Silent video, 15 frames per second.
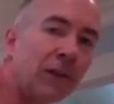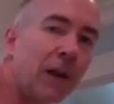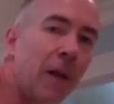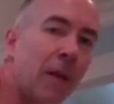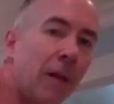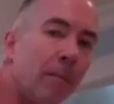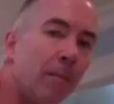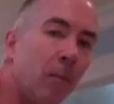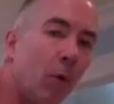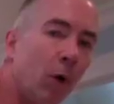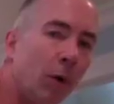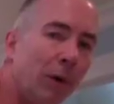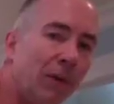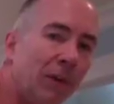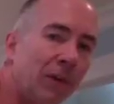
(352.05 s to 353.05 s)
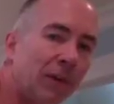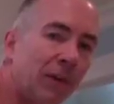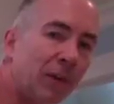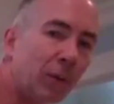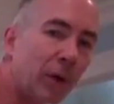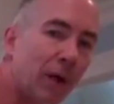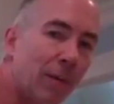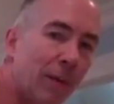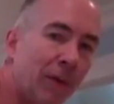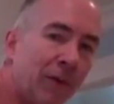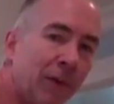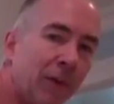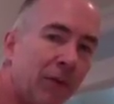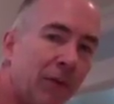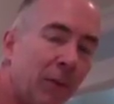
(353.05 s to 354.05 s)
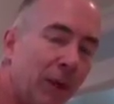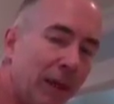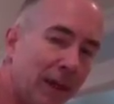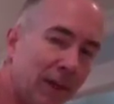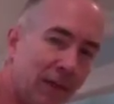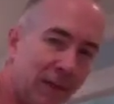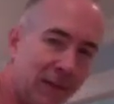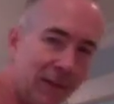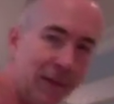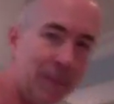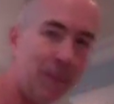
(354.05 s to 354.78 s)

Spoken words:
and then more resistance where your muscle is weakest.